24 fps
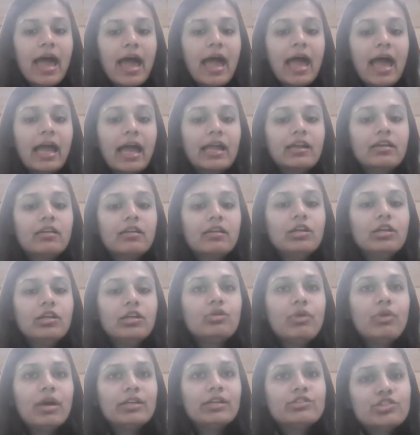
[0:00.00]
and
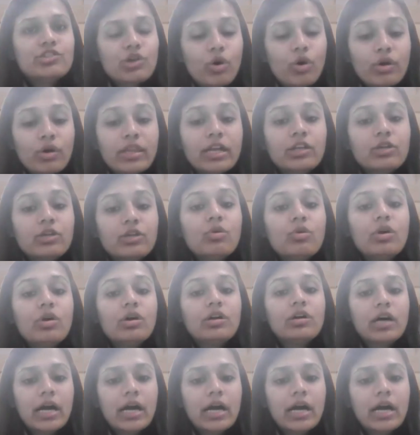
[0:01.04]
you ensure that you